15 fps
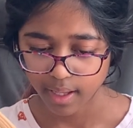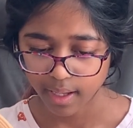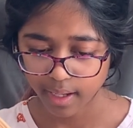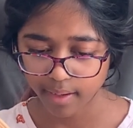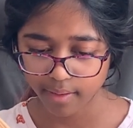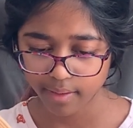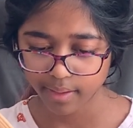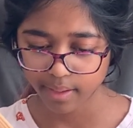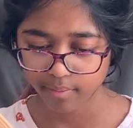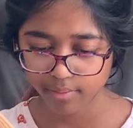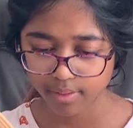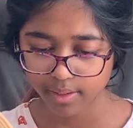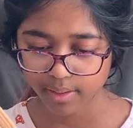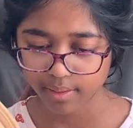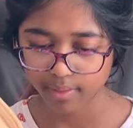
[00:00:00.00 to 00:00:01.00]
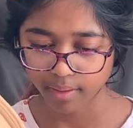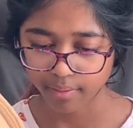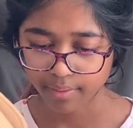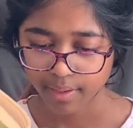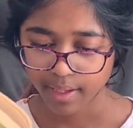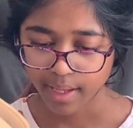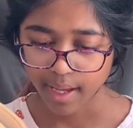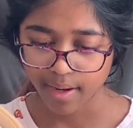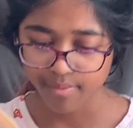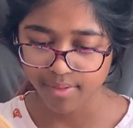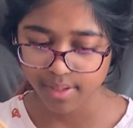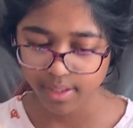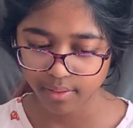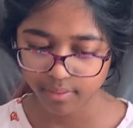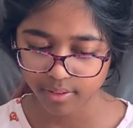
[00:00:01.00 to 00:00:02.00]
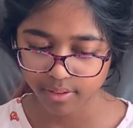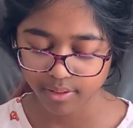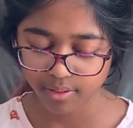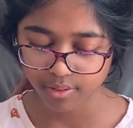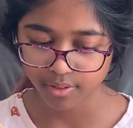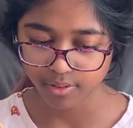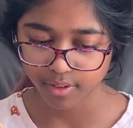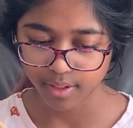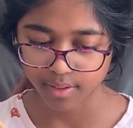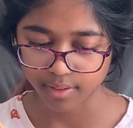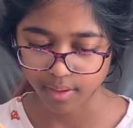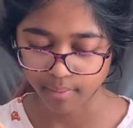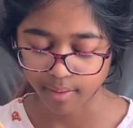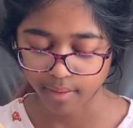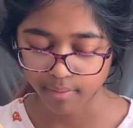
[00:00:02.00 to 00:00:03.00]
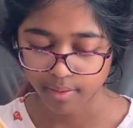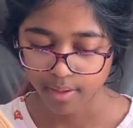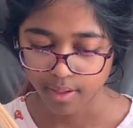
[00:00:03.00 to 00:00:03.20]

Harry kept looking around. Everything looked so strange somehow.